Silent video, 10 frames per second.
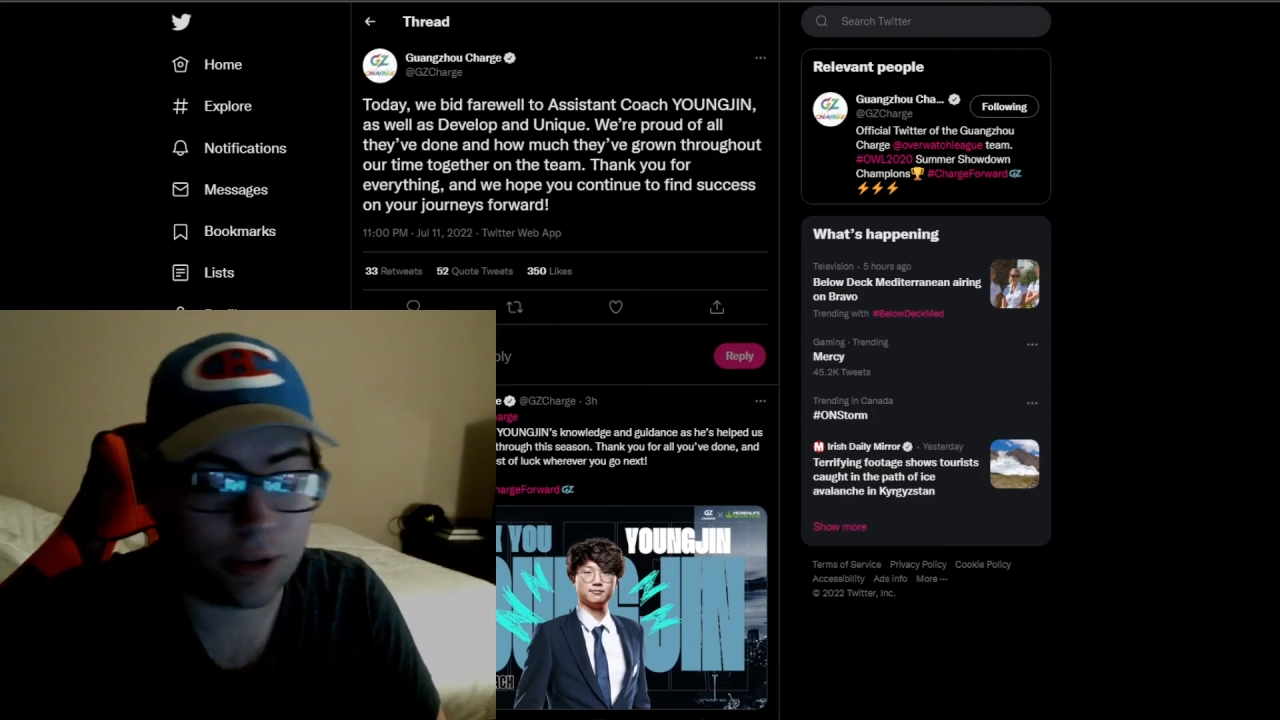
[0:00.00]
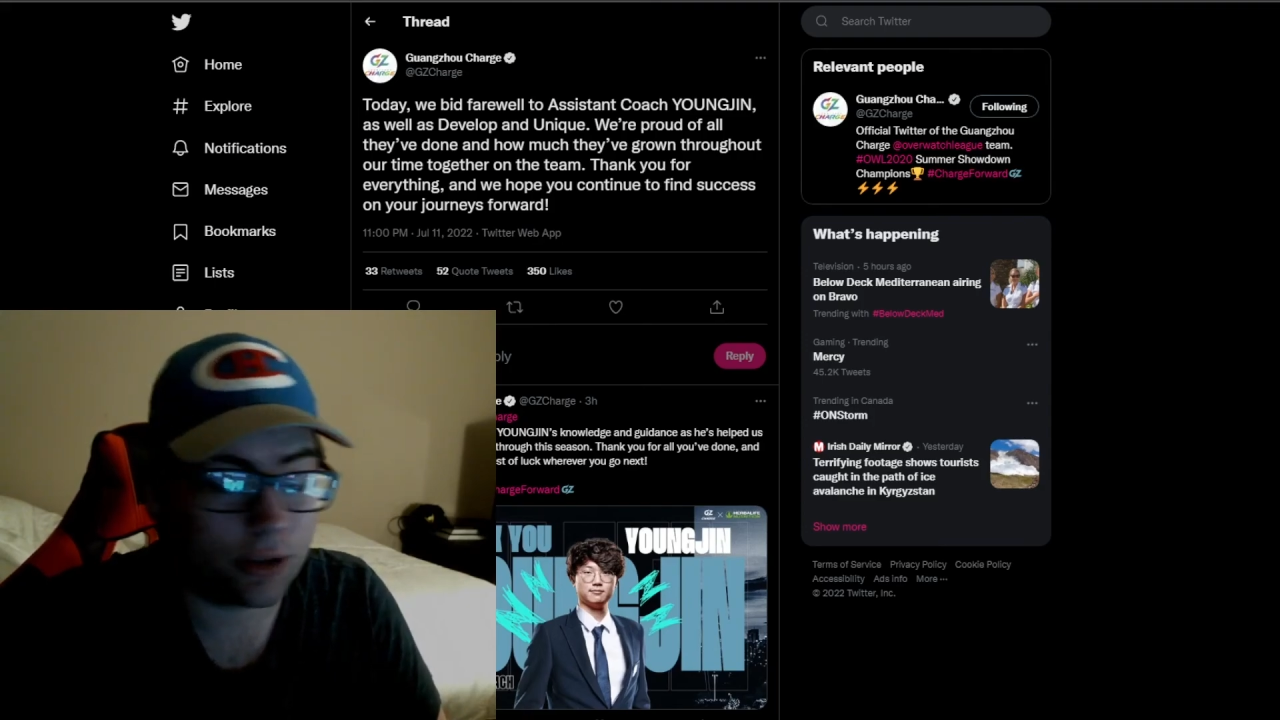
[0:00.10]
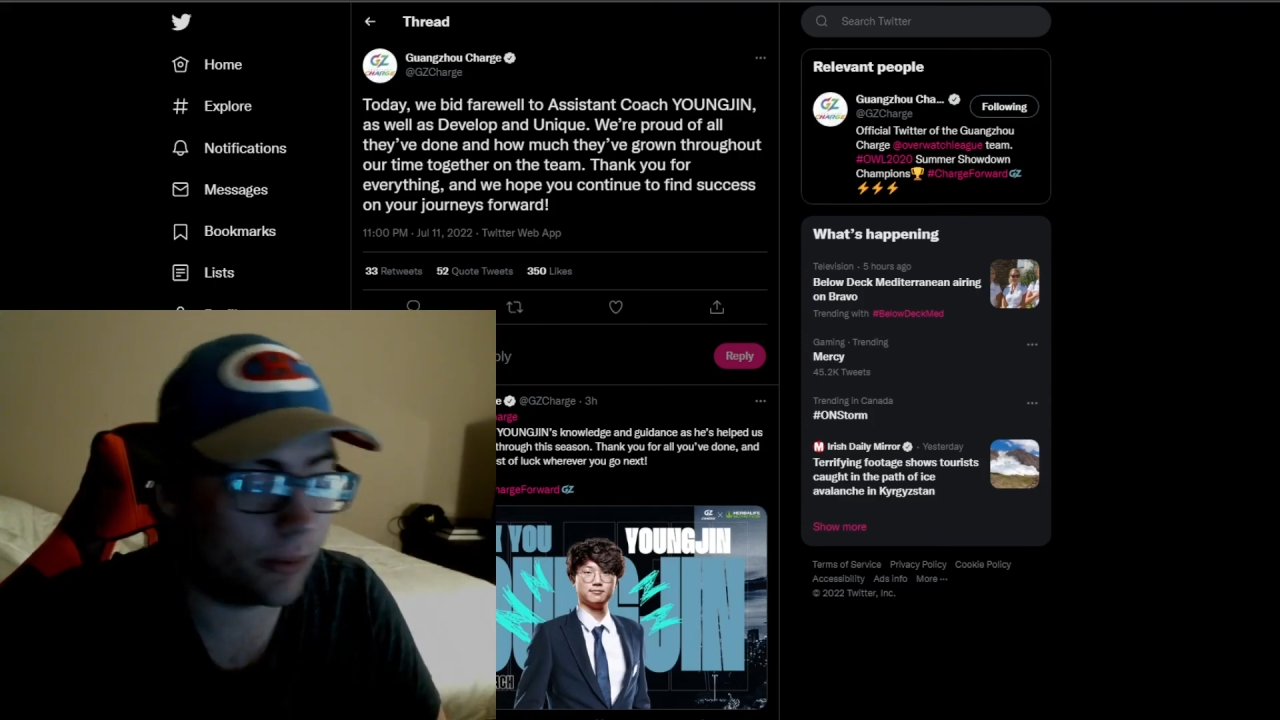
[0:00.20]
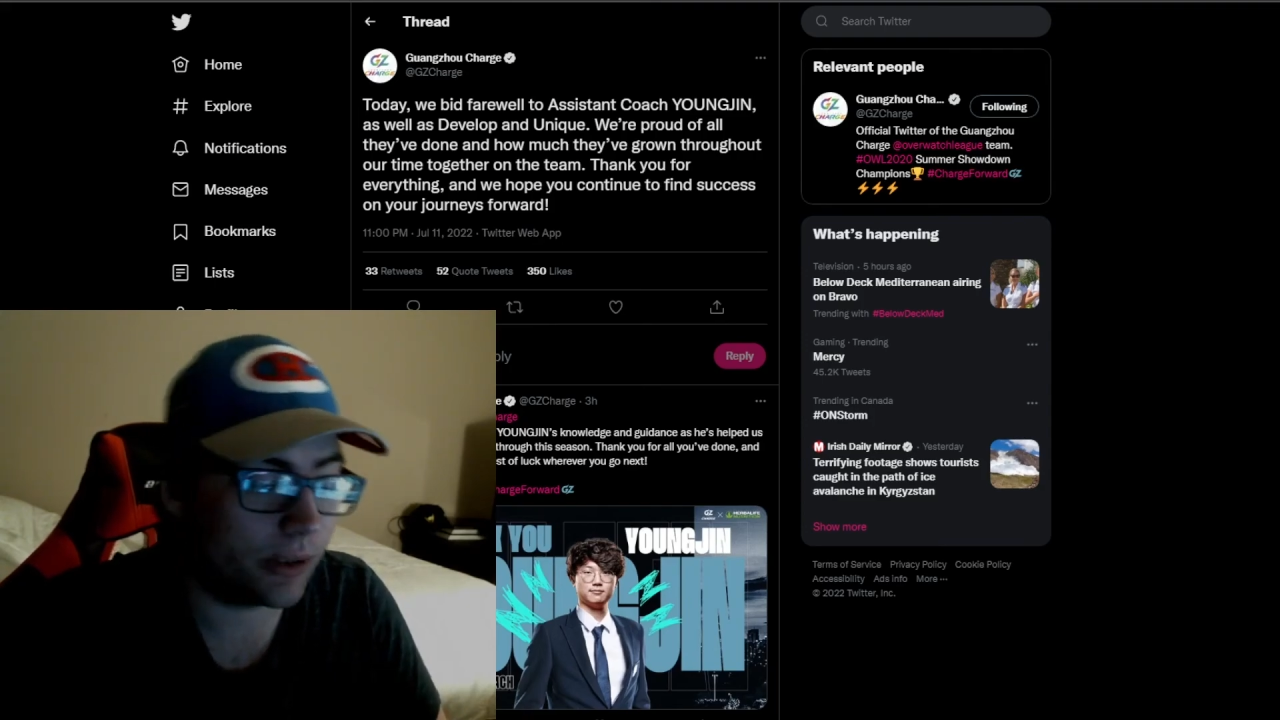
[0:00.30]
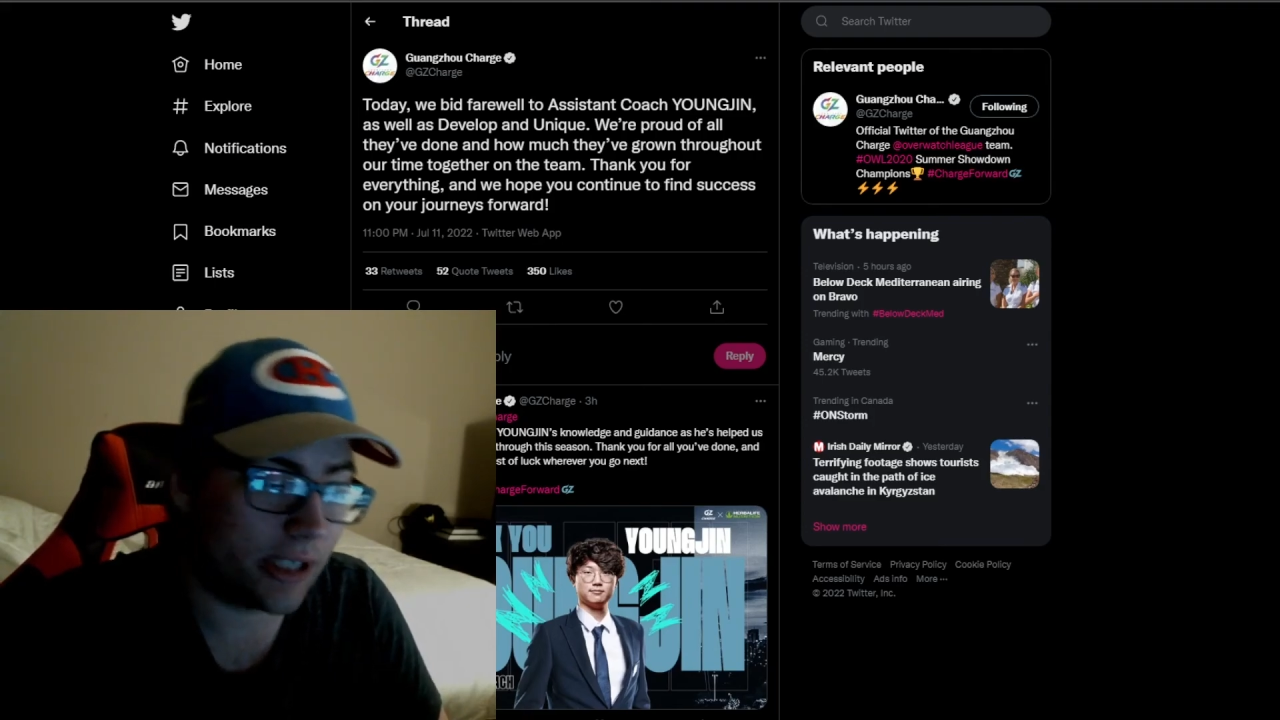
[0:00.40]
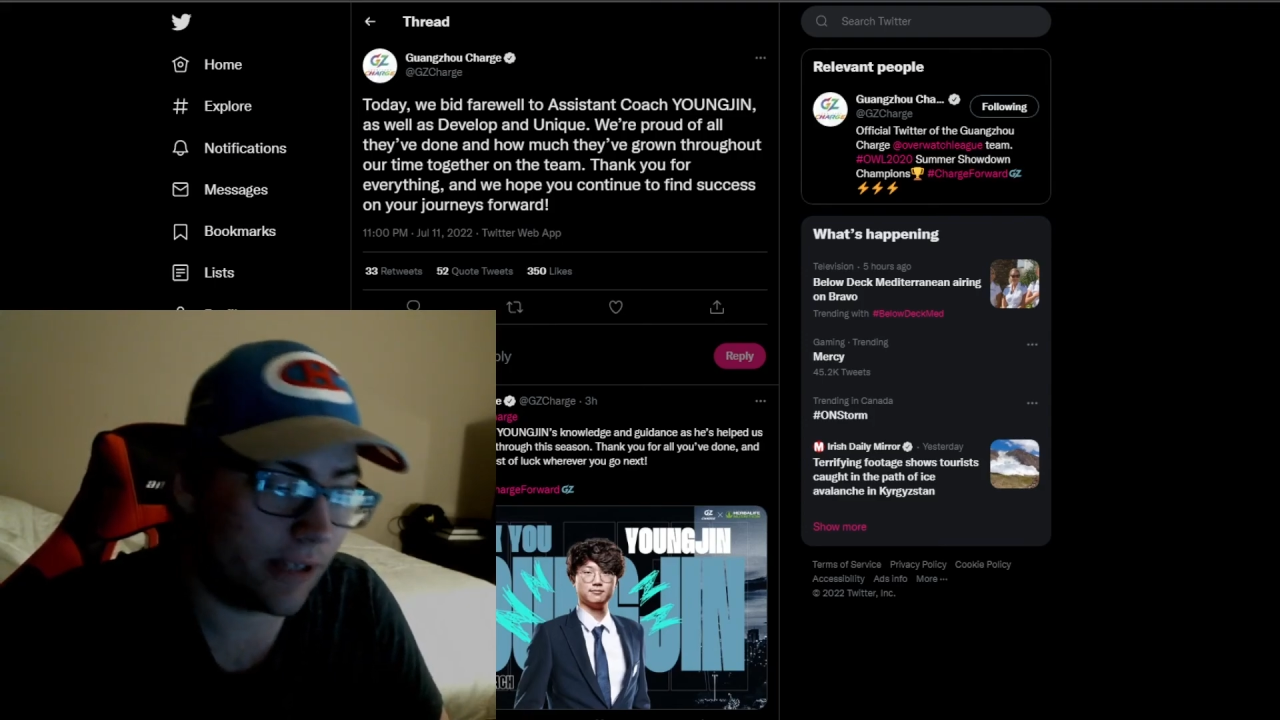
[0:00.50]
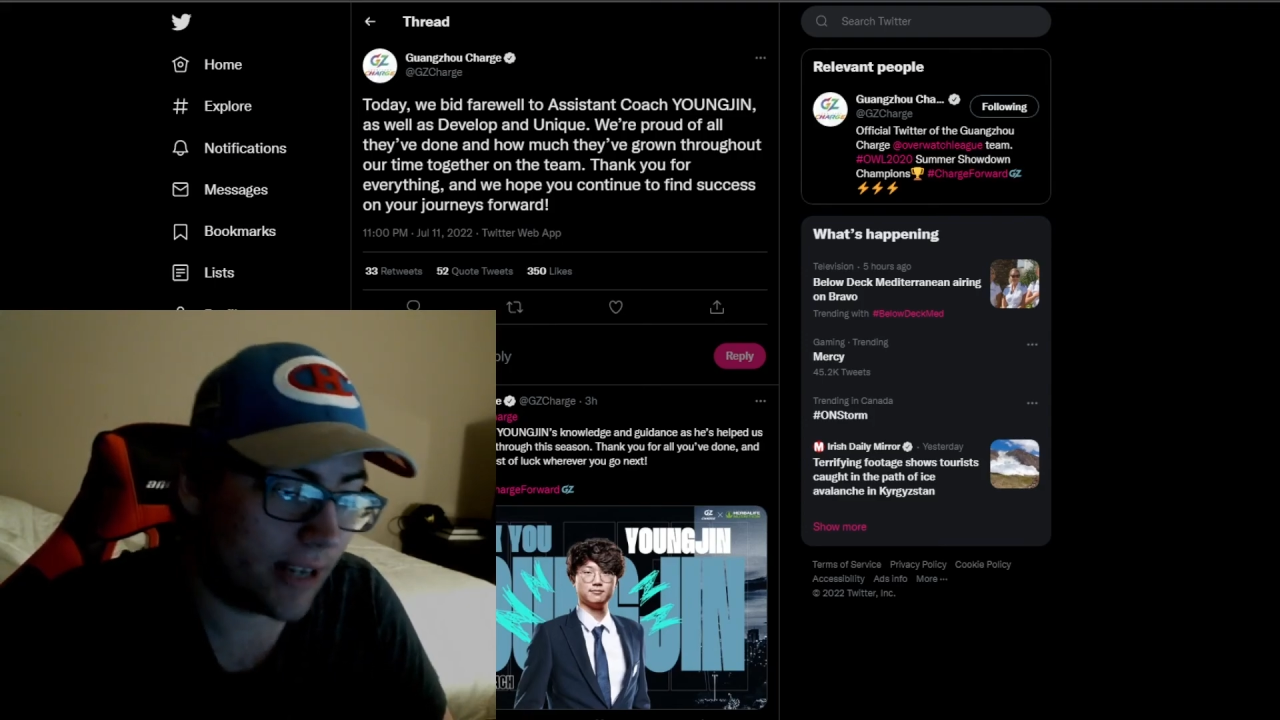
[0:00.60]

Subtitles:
So we'll see if they